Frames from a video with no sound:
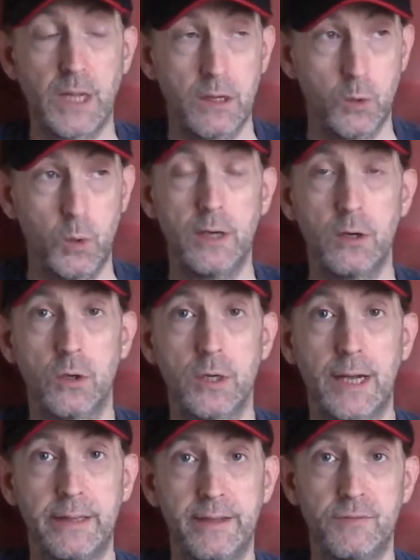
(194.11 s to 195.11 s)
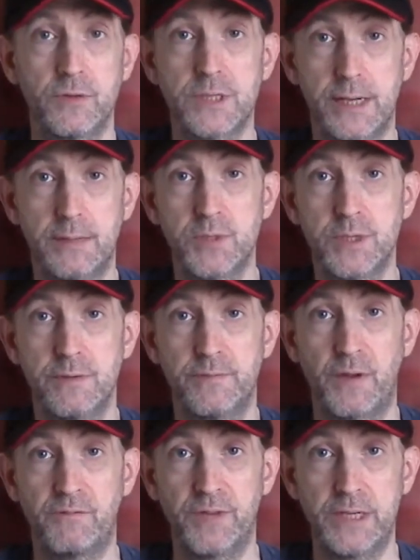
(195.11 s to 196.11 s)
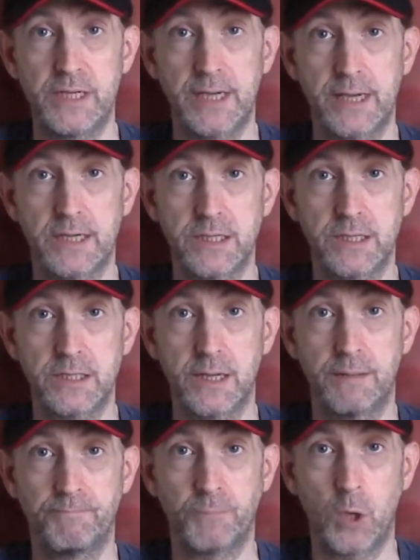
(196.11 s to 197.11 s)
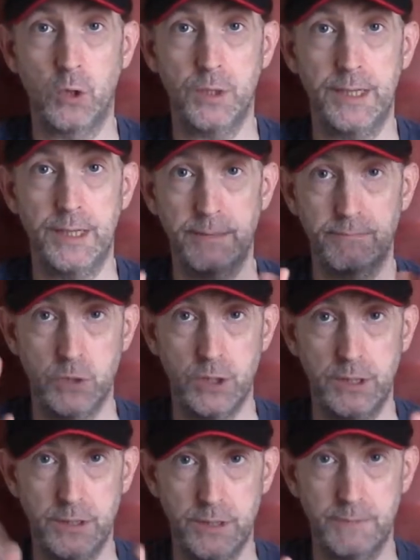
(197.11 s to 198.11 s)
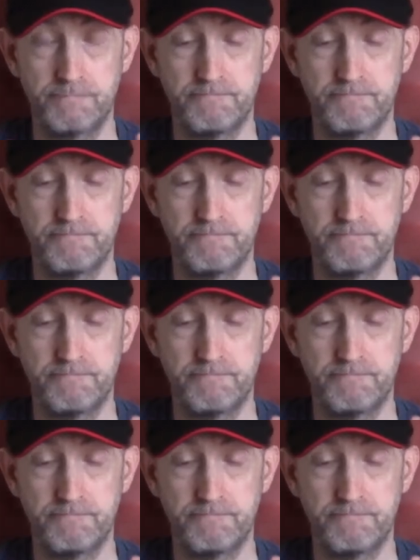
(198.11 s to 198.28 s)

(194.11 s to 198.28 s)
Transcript: quick look at different types of VTXs. Okay, cheers.